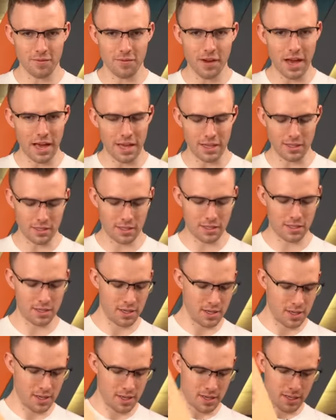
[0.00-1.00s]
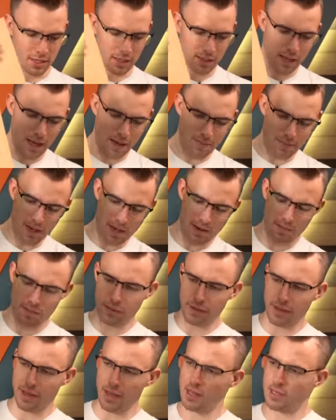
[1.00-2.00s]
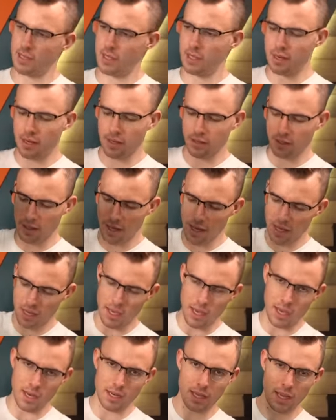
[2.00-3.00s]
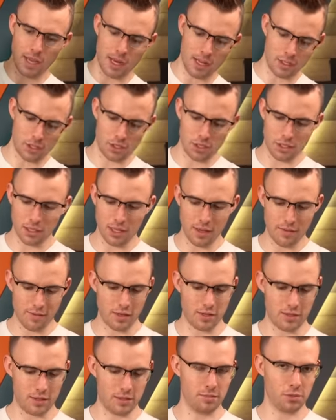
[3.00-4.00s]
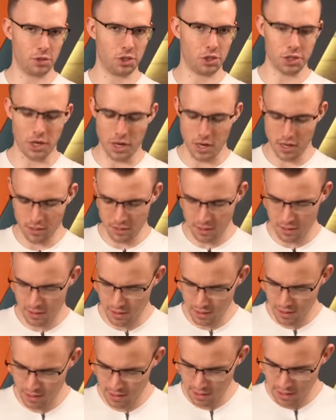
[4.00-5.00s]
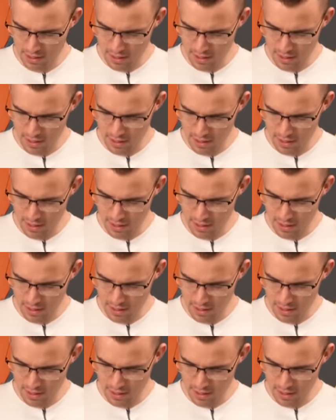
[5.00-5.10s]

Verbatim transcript: vise, clamp it in place, and then I'll pick it, and it should give us some shards.